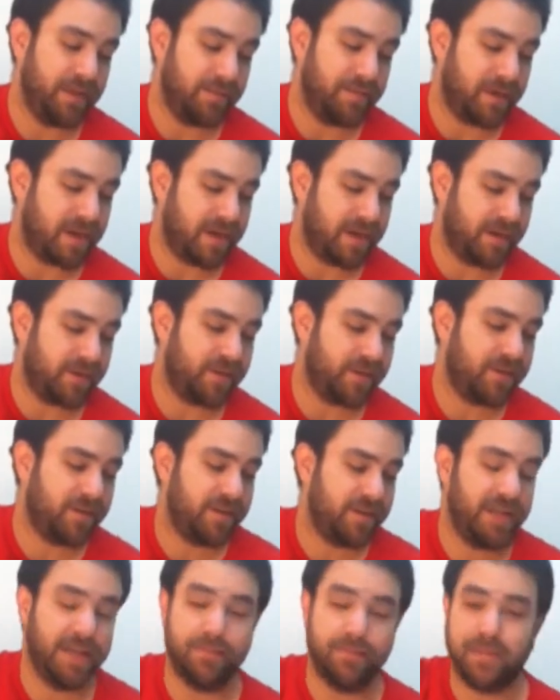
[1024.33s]
B
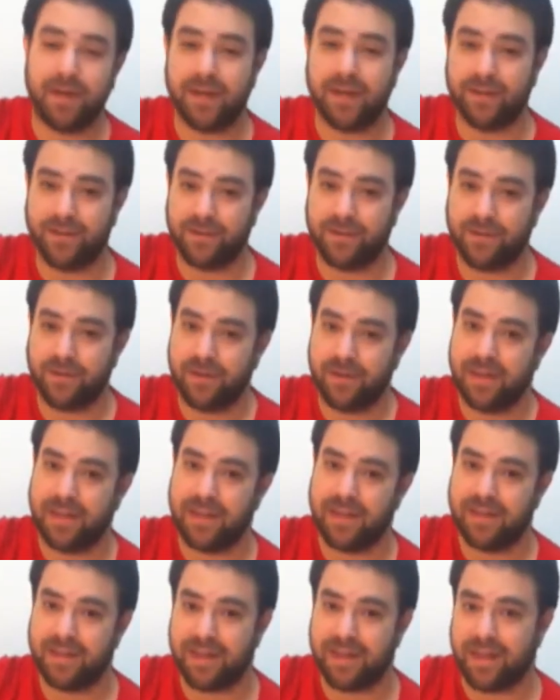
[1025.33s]
minor, E minor,
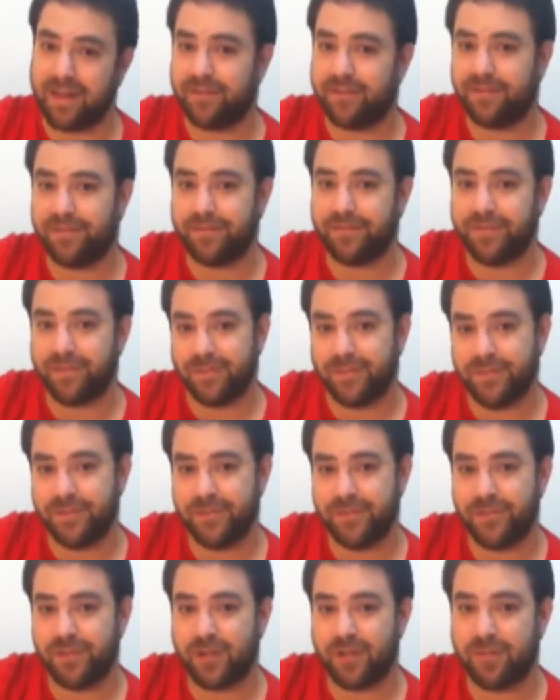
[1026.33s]
and F
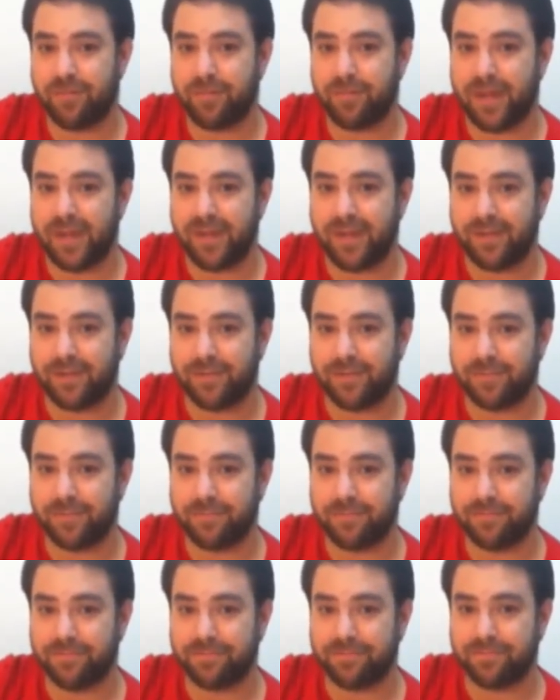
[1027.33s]
sharp minor.
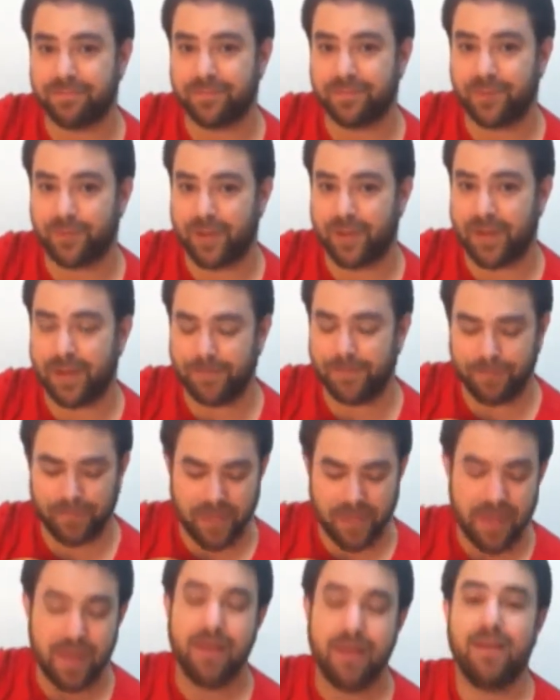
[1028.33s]
Okay?
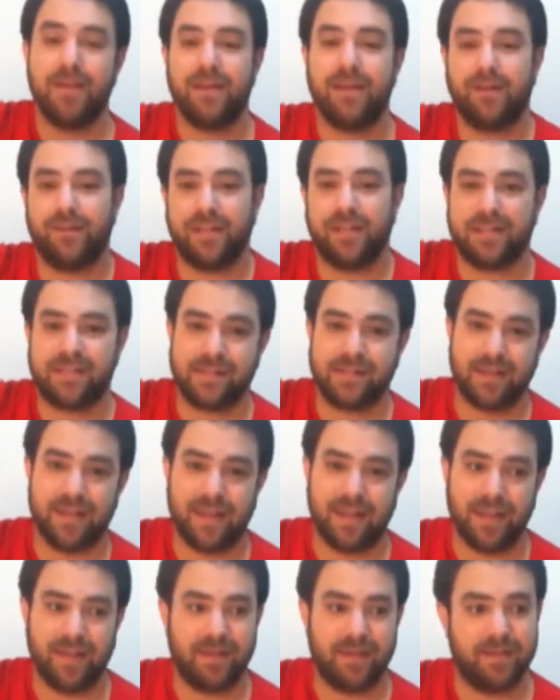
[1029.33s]
Now let's
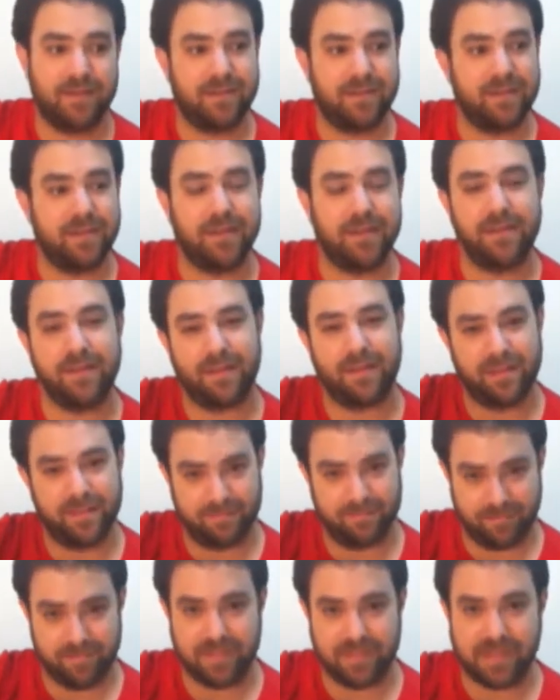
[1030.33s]
take
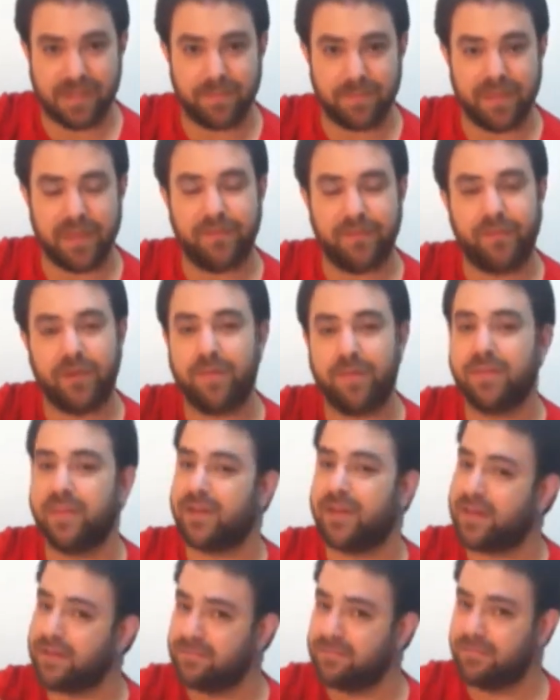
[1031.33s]
something from
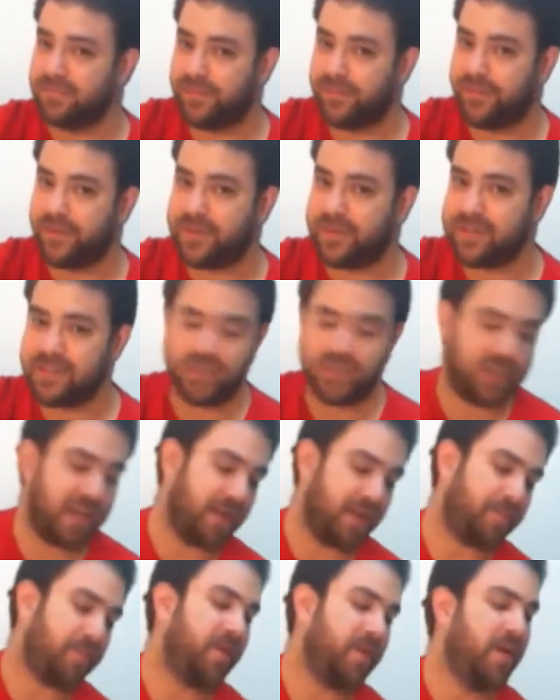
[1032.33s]
the first
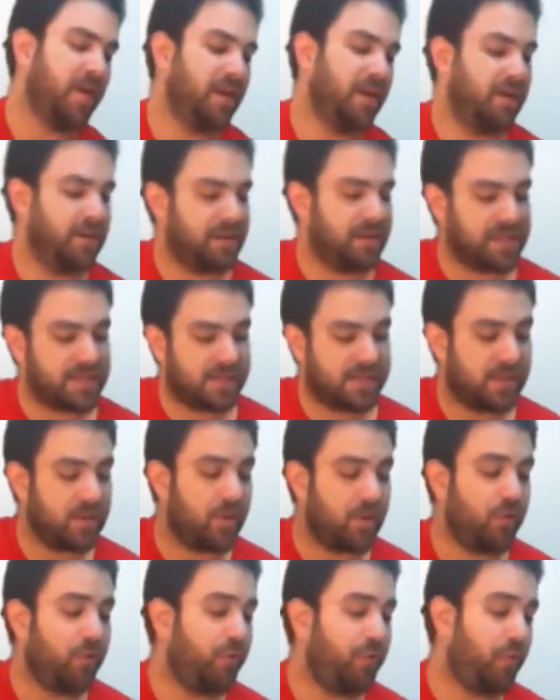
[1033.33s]
shape. Let's
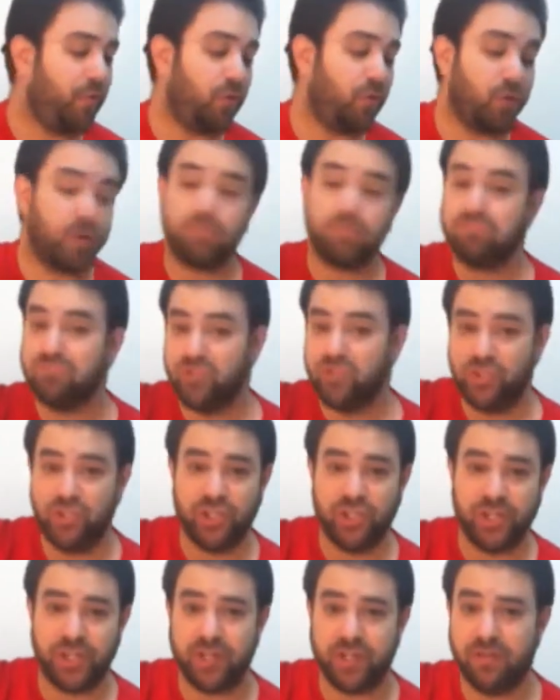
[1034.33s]
go for
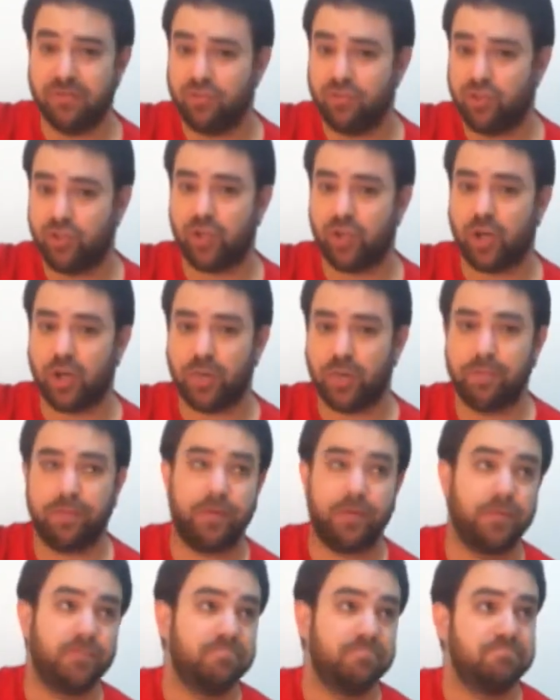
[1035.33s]
G
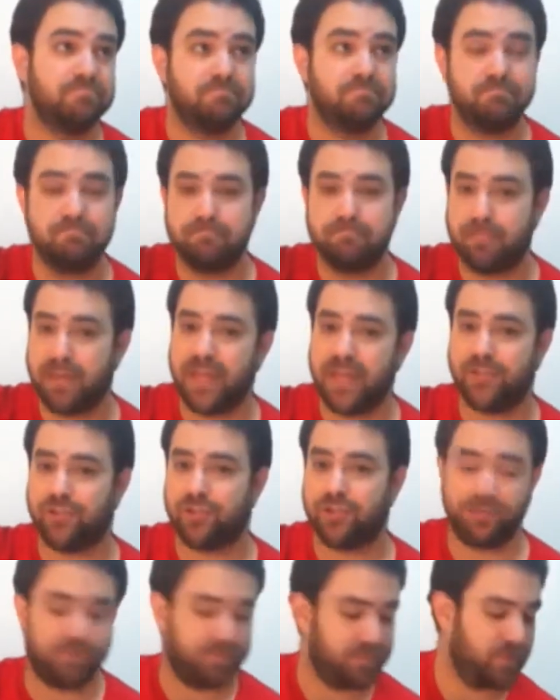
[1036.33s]
sharp
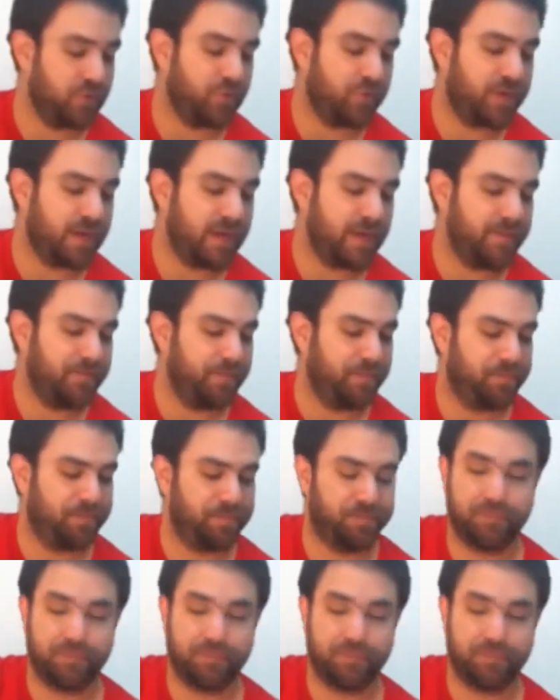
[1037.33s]
major. Okay?